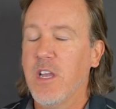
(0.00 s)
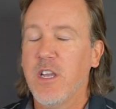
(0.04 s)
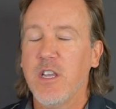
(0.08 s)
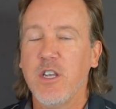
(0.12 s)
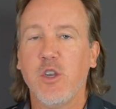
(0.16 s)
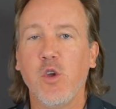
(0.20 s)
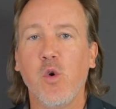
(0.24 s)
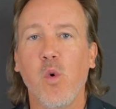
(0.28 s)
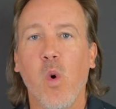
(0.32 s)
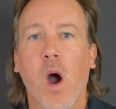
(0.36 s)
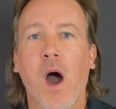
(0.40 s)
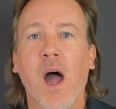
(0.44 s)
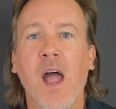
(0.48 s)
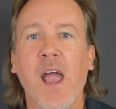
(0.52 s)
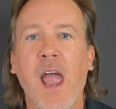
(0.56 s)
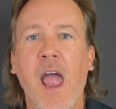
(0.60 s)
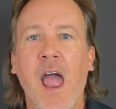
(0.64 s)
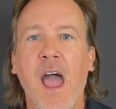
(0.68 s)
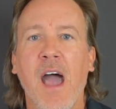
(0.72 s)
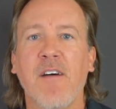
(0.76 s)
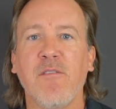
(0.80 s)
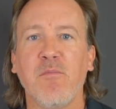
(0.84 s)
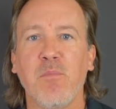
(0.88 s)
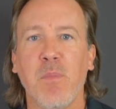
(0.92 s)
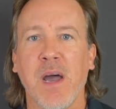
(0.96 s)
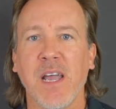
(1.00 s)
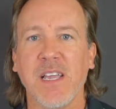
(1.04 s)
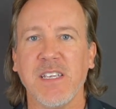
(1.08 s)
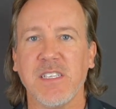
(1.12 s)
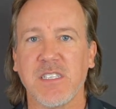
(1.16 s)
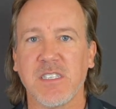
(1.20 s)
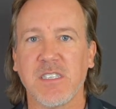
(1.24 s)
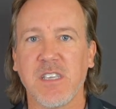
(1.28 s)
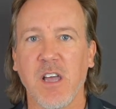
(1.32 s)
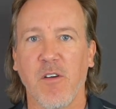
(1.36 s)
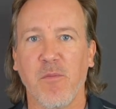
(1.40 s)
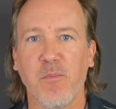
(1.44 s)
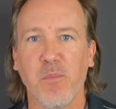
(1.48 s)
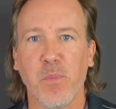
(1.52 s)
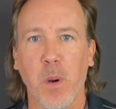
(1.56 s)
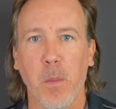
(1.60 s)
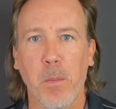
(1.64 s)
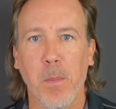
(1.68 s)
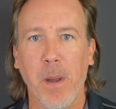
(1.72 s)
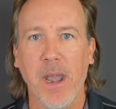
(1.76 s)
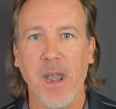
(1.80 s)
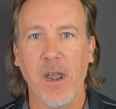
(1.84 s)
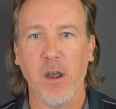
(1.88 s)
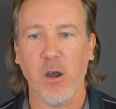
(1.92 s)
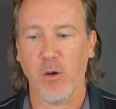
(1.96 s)
Do I have my stuff
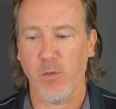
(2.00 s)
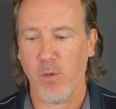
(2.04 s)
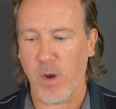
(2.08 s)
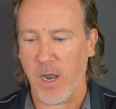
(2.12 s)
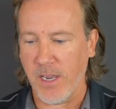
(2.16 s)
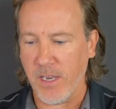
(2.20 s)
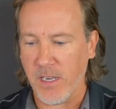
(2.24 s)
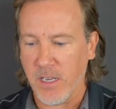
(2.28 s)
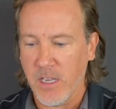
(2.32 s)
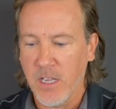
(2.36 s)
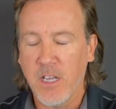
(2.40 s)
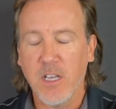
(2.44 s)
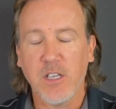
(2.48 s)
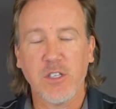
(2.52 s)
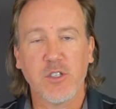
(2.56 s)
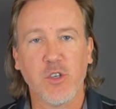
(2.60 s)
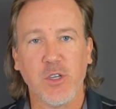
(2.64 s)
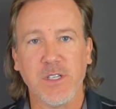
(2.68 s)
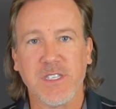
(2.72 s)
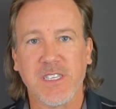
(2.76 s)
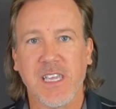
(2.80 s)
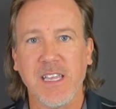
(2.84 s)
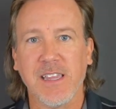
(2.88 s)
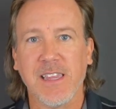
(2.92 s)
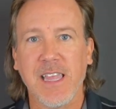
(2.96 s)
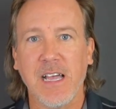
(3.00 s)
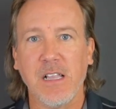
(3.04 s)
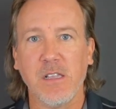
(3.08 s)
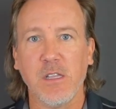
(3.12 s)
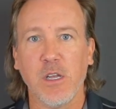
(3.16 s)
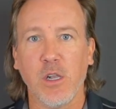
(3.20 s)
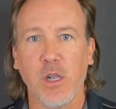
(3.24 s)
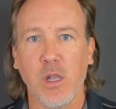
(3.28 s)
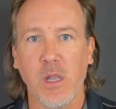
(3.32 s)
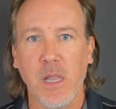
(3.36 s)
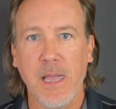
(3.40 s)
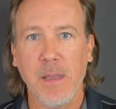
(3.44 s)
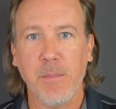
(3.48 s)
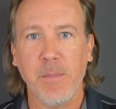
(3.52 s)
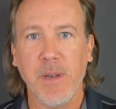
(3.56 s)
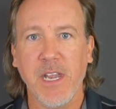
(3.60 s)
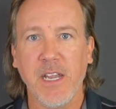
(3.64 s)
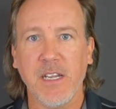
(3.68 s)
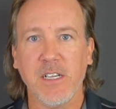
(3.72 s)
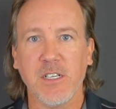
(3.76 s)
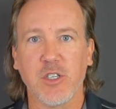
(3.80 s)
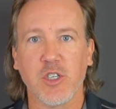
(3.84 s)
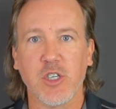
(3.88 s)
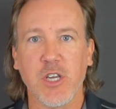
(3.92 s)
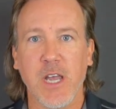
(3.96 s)
prepared, right? So let's get that little
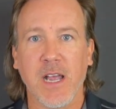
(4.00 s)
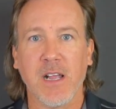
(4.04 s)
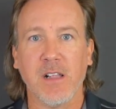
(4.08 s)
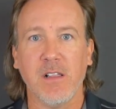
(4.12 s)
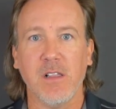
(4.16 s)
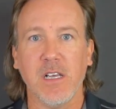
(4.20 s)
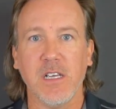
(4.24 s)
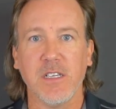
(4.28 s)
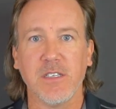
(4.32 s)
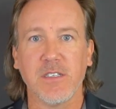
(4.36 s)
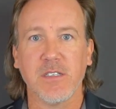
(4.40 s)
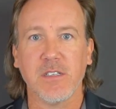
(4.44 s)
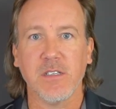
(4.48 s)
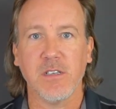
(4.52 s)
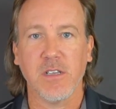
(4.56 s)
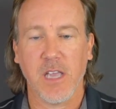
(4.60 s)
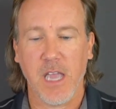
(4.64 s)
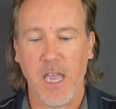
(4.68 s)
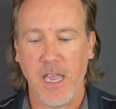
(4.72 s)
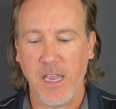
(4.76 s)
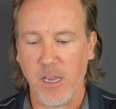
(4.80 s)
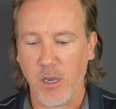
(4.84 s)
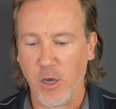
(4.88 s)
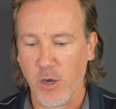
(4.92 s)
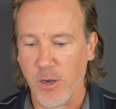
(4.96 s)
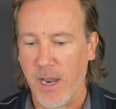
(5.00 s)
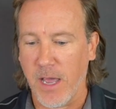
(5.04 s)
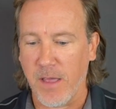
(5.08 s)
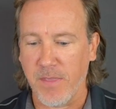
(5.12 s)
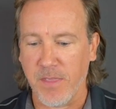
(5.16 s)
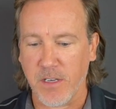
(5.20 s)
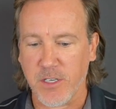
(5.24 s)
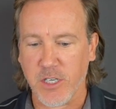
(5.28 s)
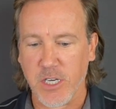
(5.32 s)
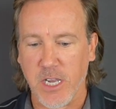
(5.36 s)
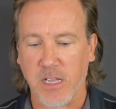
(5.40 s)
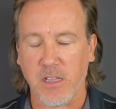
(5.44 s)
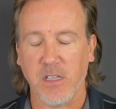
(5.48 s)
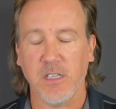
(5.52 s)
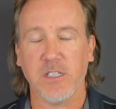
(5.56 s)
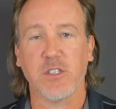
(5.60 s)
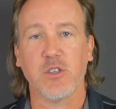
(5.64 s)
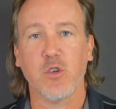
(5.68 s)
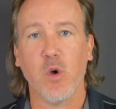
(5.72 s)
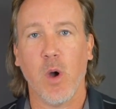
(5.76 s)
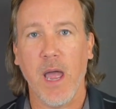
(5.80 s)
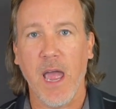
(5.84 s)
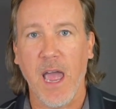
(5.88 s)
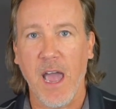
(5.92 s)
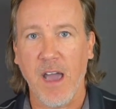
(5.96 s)
laminated checklist, okay? And go down the checklist.
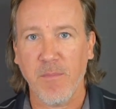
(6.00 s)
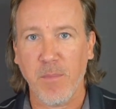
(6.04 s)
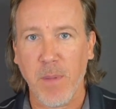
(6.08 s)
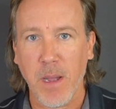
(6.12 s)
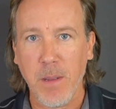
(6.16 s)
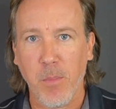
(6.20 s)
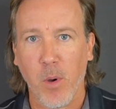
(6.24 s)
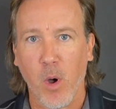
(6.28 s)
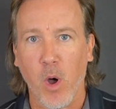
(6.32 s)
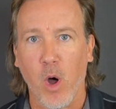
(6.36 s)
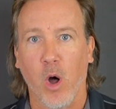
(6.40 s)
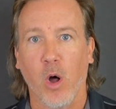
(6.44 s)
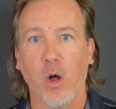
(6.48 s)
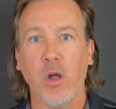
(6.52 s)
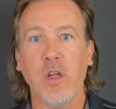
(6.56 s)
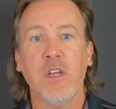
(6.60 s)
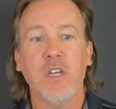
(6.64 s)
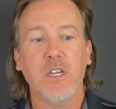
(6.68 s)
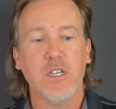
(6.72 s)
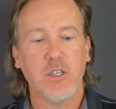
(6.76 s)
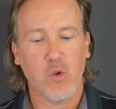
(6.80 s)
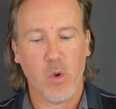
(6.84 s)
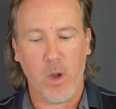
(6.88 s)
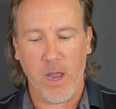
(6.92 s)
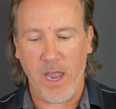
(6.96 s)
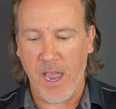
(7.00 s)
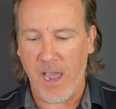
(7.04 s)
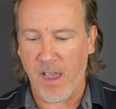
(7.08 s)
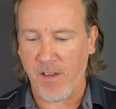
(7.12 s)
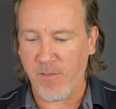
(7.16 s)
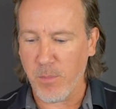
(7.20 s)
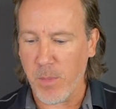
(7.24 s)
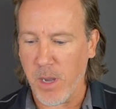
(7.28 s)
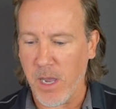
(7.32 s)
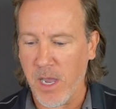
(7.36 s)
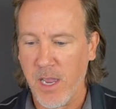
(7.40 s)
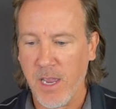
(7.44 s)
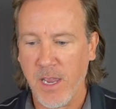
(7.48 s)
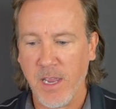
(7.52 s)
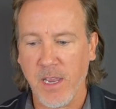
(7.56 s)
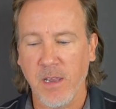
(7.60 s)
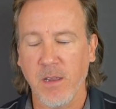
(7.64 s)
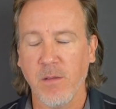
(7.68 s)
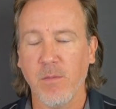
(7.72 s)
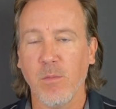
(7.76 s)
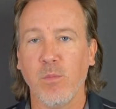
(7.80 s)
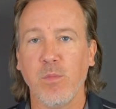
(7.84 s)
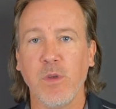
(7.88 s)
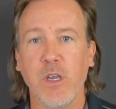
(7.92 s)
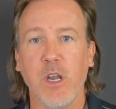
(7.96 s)
Do I have my ball? Do I have
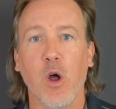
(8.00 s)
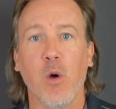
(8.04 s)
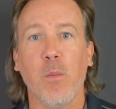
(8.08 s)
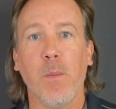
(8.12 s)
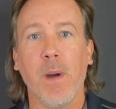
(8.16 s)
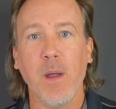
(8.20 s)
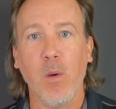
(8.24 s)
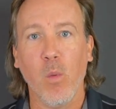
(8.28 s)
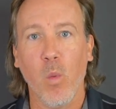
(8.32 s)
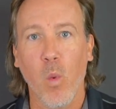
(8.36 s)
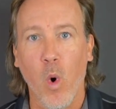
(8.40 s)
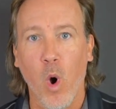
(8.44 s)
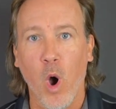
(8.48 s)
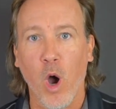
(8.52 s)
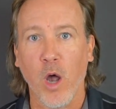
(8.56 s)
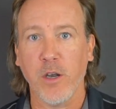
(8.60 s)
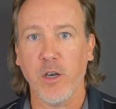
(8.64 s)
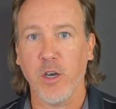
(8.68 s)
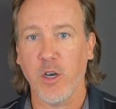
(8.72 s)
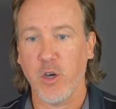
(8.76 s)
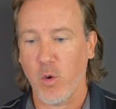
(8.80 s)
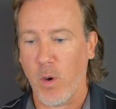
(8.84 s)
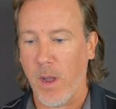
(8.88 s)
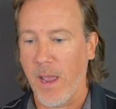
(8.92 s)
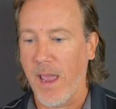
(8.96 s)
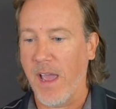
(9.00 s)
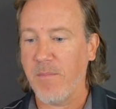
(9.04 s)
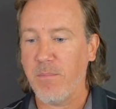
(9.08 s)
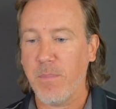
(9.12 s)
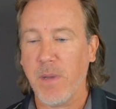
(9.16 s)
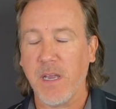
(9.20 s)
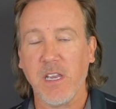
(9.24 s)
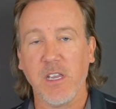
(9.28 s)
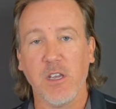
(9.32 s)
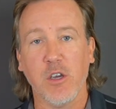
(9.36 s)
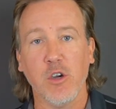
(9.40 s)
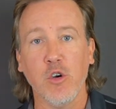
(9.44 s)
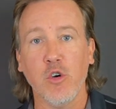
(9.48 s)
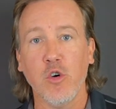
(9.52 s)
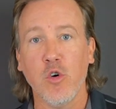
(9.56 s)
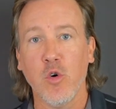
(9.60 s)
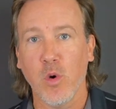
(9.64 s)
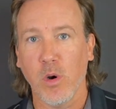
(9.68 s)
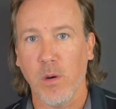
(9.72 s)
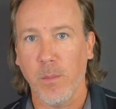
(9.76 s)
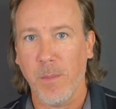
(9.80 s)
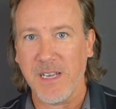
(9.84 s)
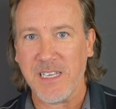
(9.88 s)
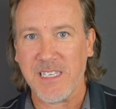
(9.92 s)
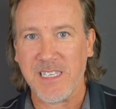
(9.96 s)
my, my water? Do I have my goo
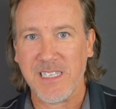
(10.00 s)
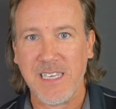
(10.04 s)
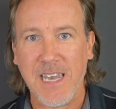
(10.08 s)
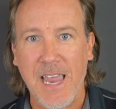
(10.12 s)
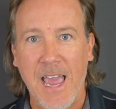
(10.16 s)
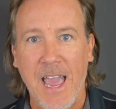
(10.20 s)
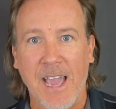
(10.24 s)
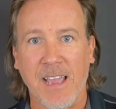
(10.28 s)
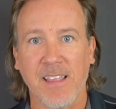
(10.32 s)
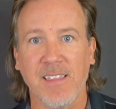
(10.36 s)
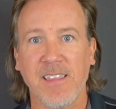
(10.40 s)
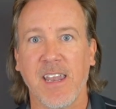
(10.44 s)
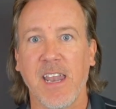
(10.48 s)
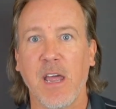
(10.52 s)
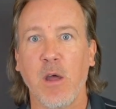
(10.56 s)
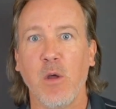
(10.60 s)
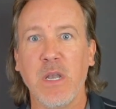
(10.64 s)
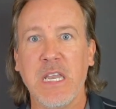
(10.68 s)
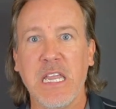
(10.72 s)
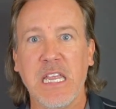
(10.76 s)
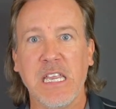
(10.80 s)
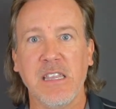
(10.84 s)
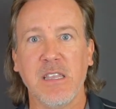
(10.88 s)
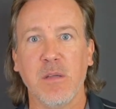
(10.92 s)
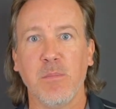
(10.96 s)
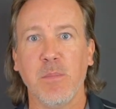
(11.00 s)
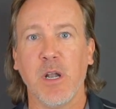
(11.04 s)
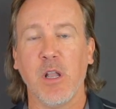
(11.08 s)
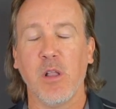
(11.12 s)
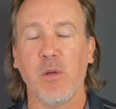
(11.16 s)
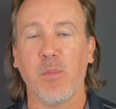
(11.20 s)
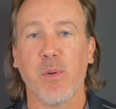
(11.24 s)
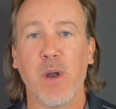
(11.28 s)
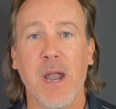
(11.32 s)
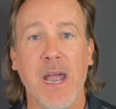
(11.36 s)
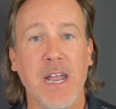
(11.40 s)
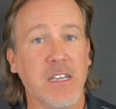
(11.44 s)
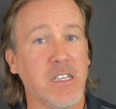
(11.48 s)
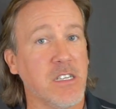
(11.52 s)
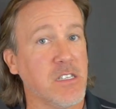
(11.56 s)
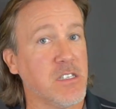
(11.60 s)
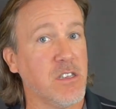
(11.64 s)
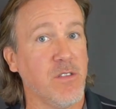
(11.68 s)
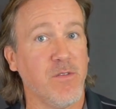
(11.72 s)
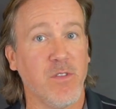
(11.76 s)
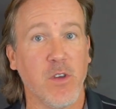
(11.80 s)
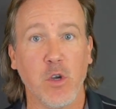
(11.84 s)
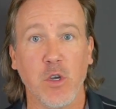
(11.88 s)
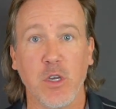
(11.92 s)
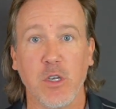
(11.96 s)
or my snack that I would need in the middle of practice
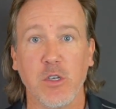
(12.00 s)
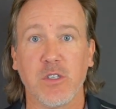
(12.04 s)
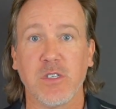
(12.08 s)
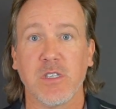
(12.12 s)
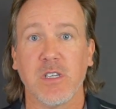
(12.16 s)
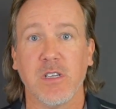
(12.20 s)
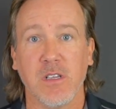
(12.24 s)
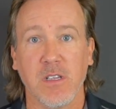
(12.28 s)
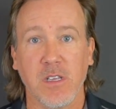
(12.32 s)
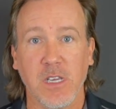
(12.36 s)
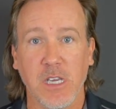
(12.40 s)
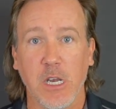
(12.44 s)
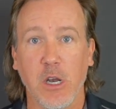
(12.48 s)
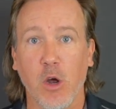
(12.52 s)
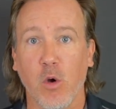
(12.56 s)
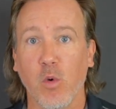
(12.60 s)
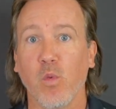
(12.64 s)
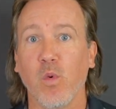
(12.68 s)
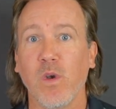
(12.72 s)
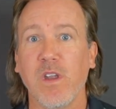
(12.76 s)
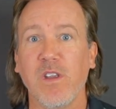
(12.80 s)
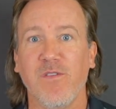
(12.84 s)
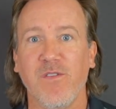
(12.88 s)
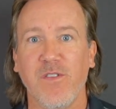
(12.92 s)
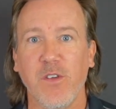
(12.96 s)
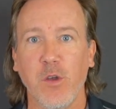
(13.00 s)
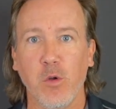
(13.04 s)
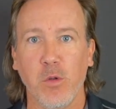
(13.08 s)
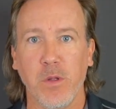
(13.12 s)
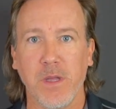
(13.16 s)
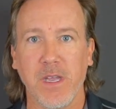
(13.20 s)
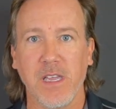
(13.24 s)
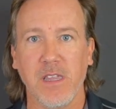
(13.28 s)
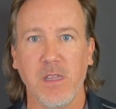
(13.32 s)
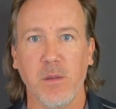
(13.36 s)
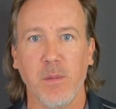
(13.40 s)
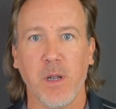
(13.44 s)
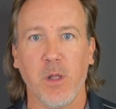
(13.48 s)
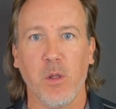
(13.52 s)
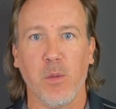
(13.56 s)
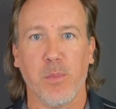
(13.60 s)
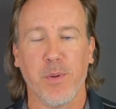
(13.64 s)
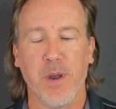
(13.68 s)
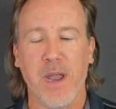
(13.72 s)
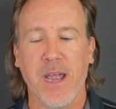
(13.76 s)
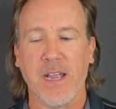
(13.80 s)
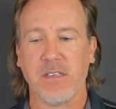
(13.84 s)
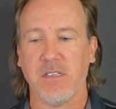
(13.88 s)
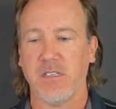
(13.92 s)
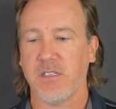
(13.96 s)
if you're used to, refueling in the middle of
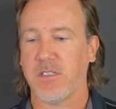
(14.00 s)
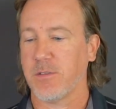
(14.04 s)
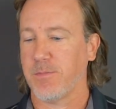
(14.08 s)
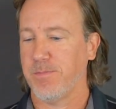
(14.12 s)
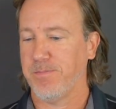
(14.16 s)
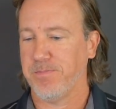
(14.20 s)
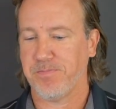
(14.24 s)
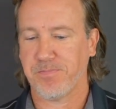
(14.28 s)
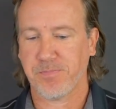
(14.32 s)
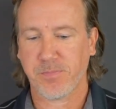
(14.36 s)
practice?